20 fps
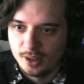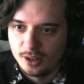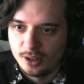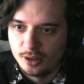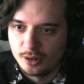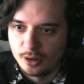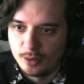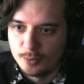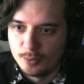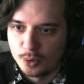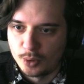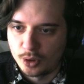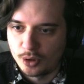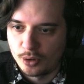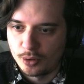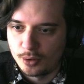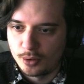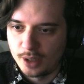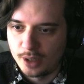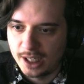or a more
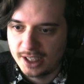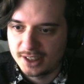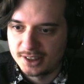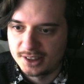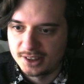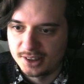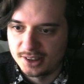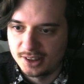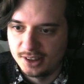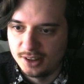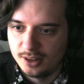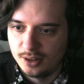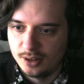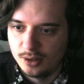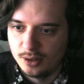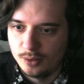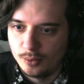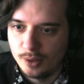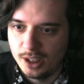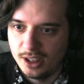correct
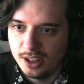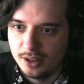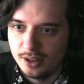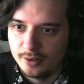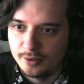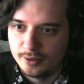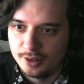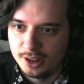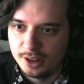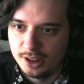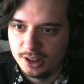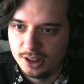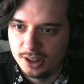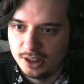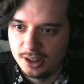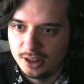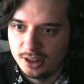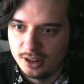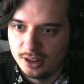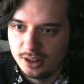way of
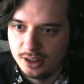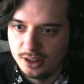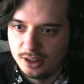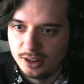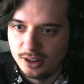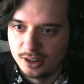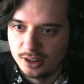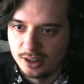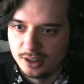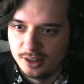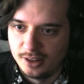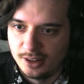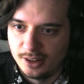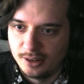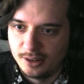now,